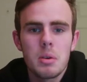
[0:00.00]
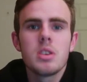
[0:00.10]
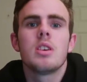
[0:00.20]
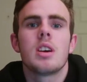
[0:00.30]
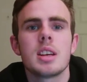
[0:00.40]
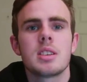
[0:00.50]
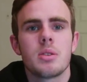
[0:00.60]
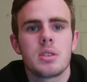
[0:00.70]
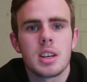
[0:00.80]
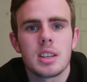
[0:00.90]
I want you guys
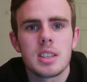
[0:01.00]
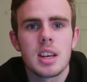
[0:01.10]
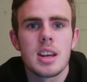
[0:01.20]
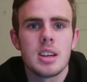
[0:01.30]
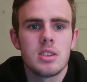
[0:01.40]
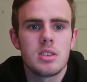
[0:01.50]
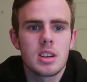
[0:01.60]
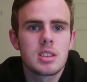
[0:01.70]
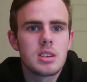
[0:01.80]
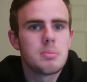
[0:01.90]
to succeed
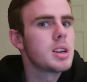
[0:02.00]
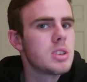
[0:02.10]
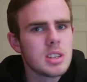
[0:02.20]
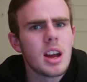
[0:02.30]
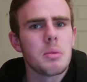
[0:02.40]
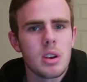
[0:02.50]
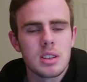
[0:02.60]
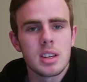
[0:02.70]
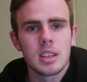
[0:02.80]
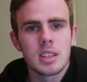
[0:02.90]
just as much as I want
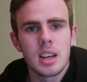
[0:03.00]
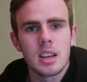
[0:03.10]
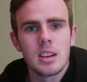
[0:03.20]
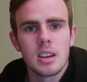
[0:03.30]
to succeed.